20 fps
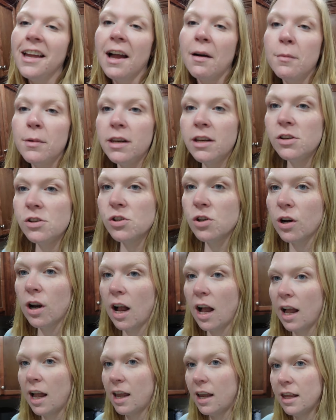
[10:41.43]
I'm going to
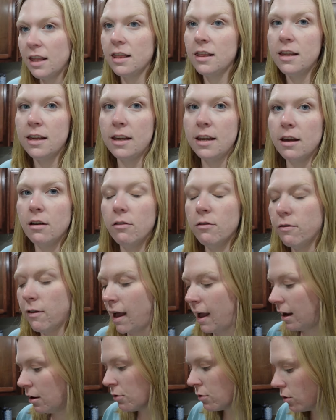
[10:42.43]
try the
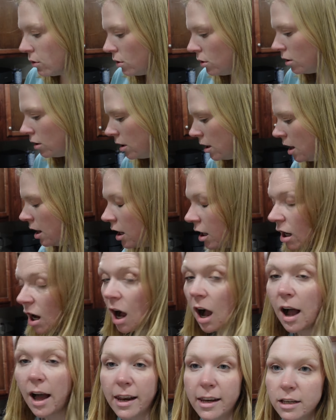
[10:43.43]
viral
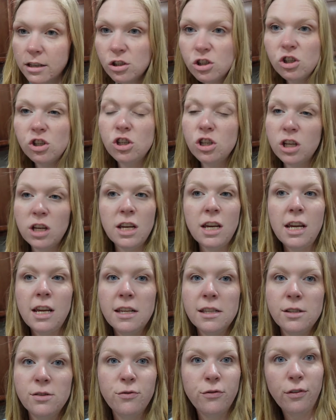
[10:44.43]
cottage
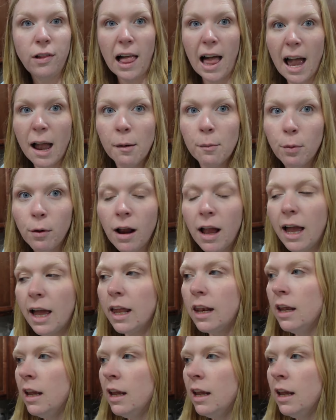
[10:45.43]
cheese flatbread.